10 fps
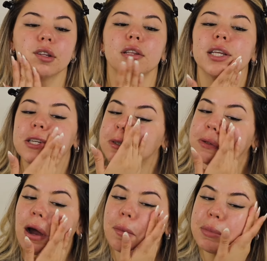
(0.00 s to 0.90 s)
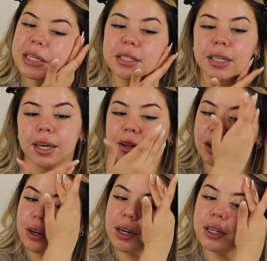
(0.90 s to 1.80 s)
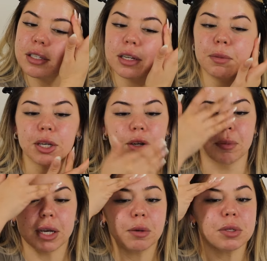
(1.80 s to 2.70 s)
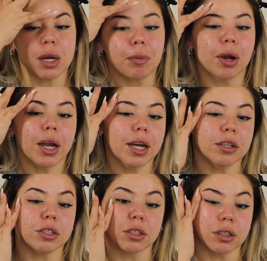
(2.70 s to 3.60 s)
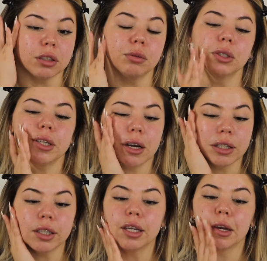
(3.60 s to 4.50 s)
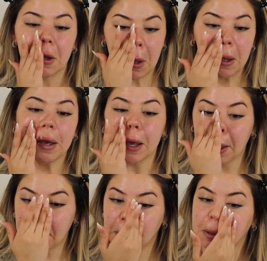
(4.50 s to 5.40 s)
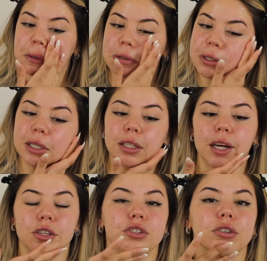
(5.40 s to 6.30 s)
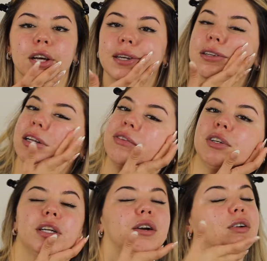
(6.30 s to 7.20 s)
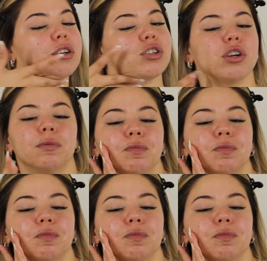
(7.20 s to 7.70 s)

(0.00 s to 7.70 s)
They do not mix together and it's gonna make your makeup separate and it's just gonna look really ugly, and it's only gonna last you like not even an hour. So